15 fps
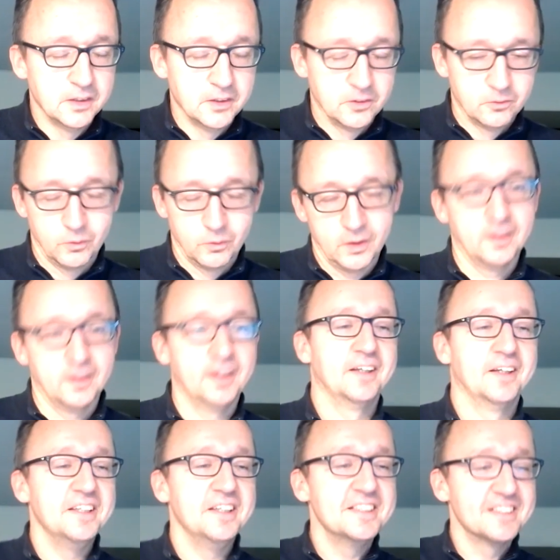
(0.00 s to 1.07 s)
Well, I can
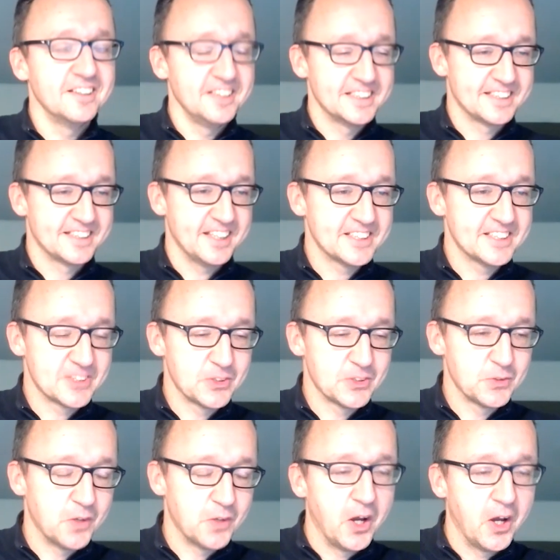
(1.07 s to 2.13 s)
easily say
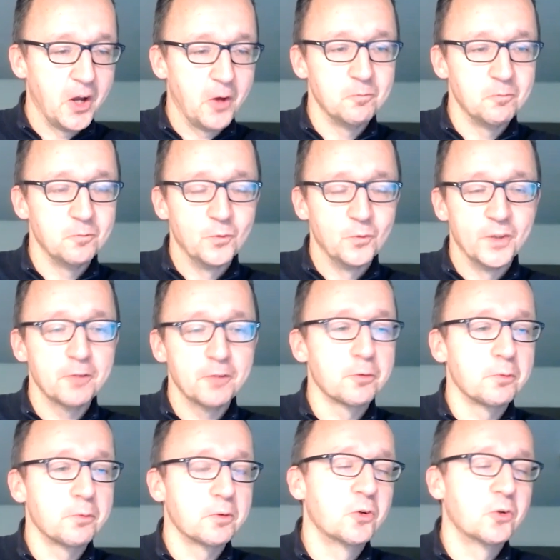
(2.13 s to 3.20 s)
so. Whenever
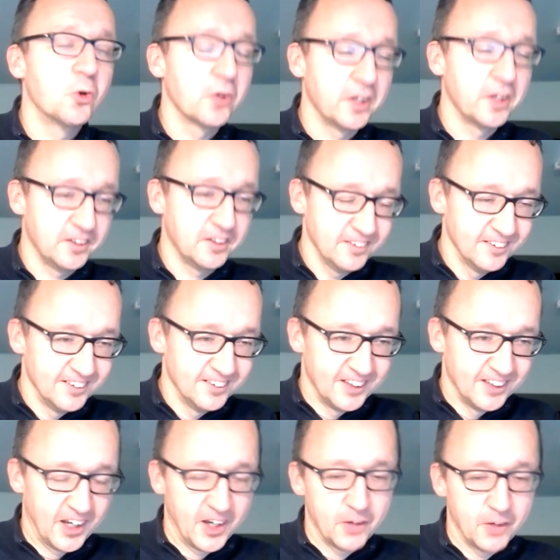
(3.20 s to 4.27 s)
we're cooking,
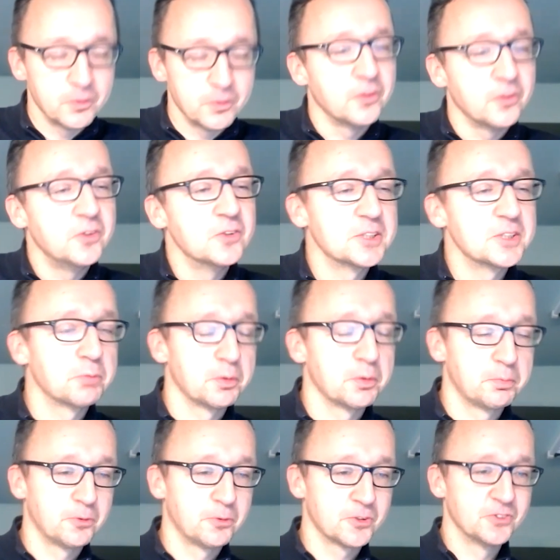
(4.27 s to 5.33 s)
we are using
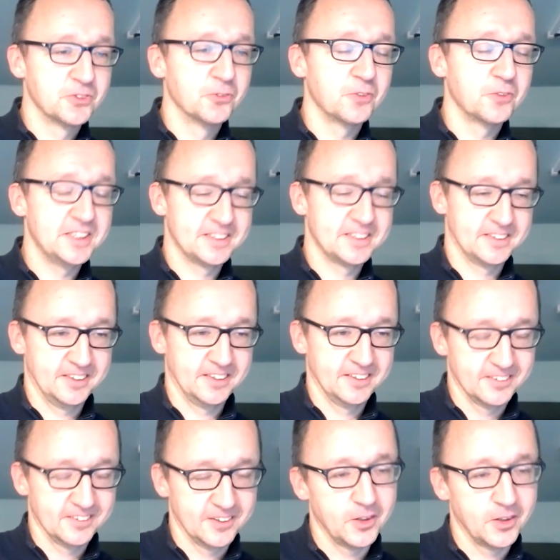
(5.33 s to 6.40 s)
proportional reasoning.
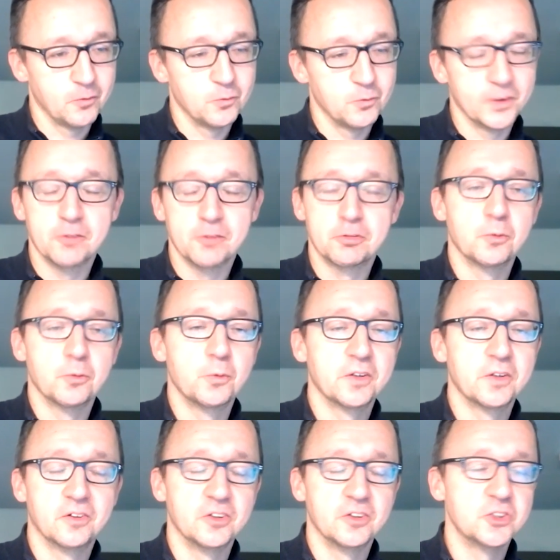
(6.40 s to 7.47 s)
Whenever
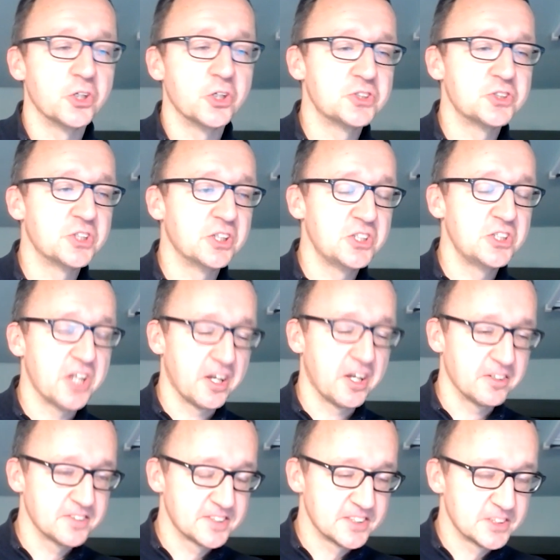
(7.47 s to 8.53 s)
we're judging
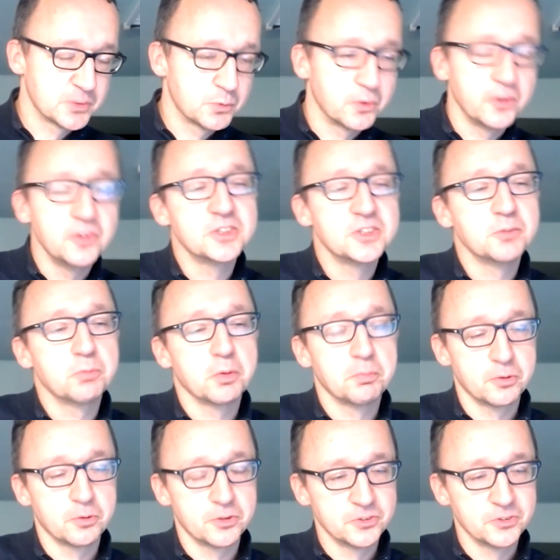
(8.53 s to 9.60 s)
chances, we're using
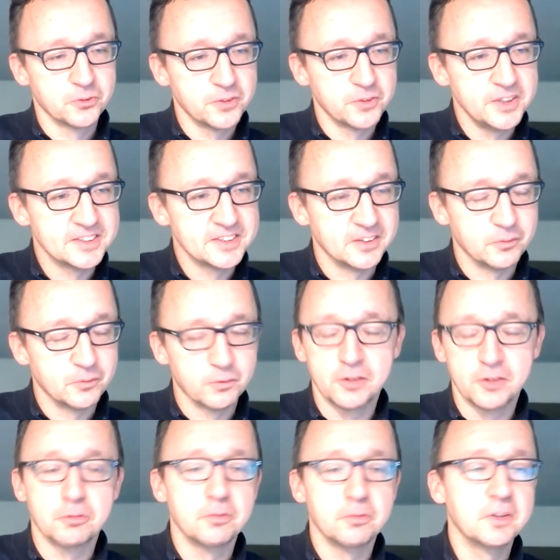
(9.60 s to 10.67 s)
proportional reasoning.
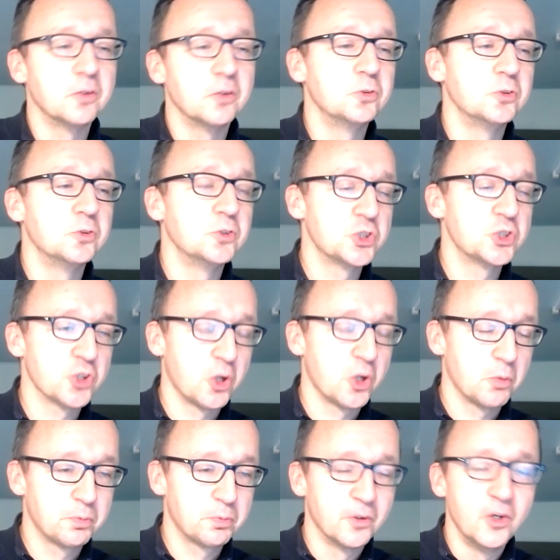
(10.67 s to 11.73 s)
Whenever we go to the shop
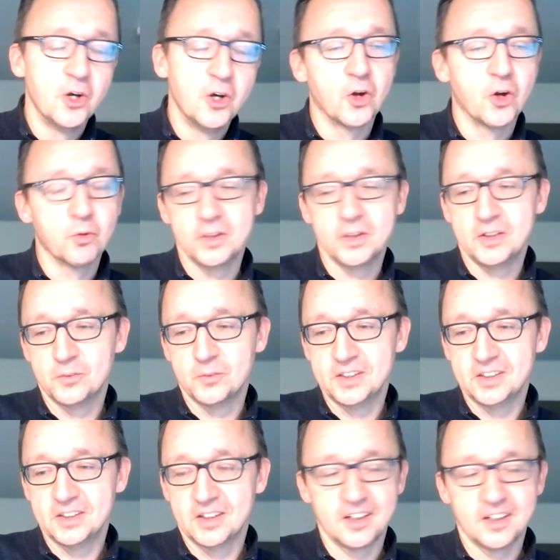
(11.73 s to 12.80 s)
or we
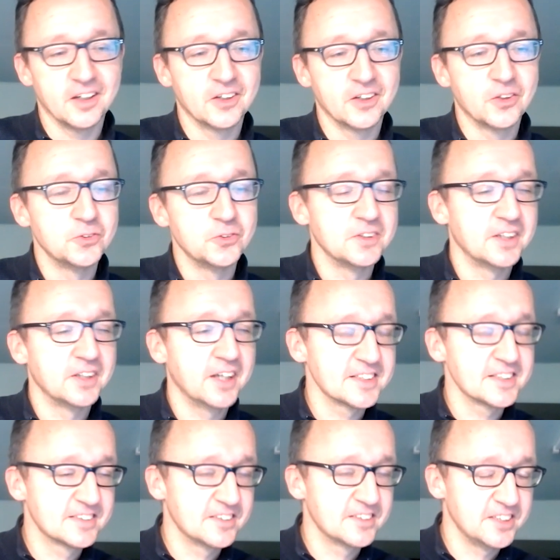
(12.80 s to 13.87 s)
go to the
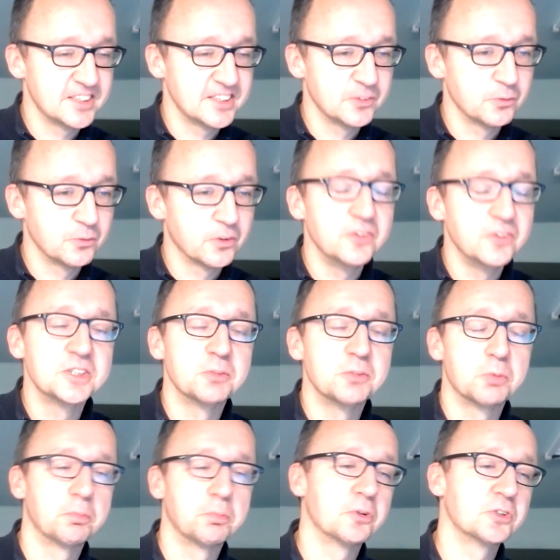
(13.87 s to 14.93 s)
gas station, we're using
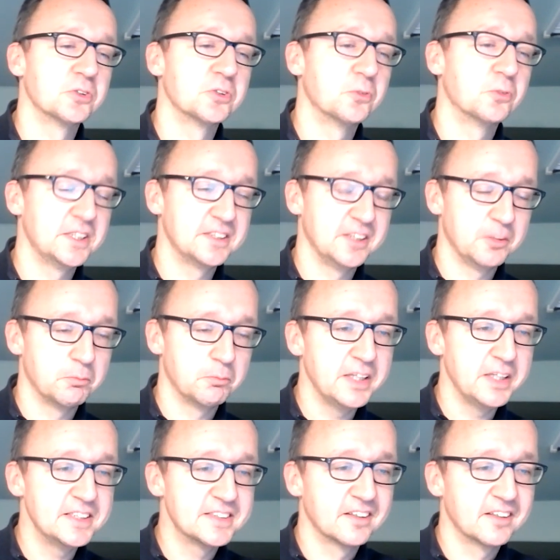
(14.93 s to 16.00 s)
proportional reasoning.
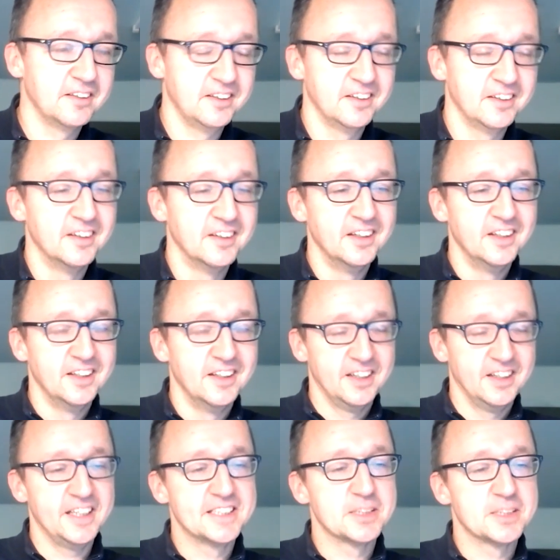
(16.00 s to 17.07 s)
Basically,
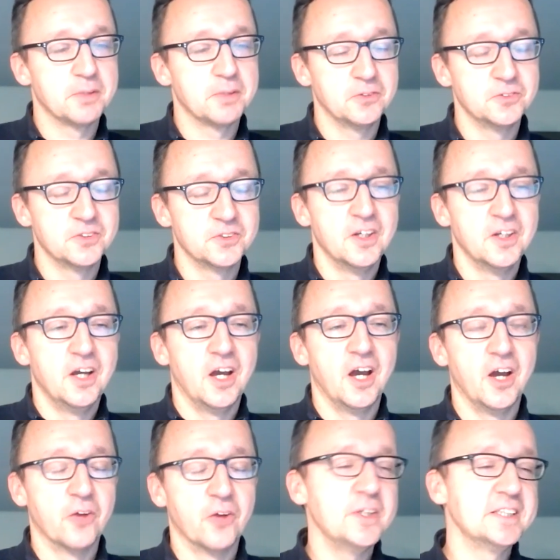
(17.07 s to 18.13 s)
it's about
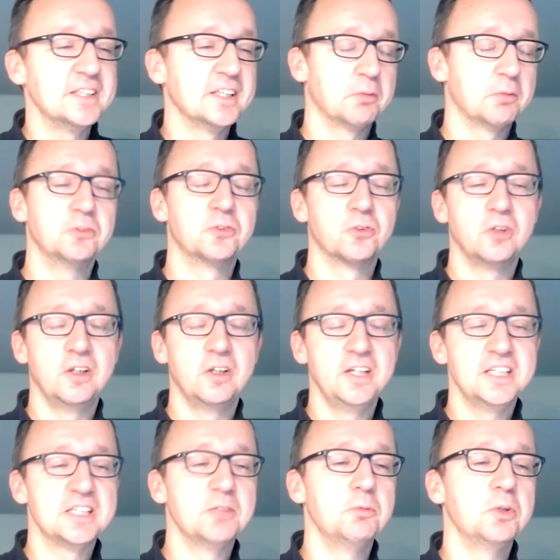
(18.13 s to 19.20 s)
reasoning about the
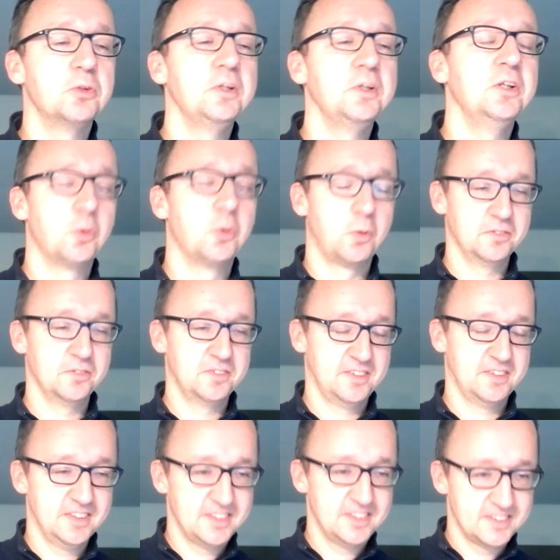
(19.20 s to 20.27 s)
relation between
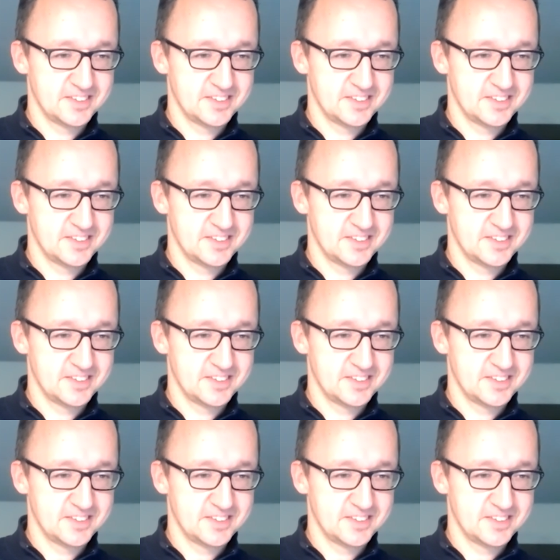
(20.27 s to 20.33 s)
quantities.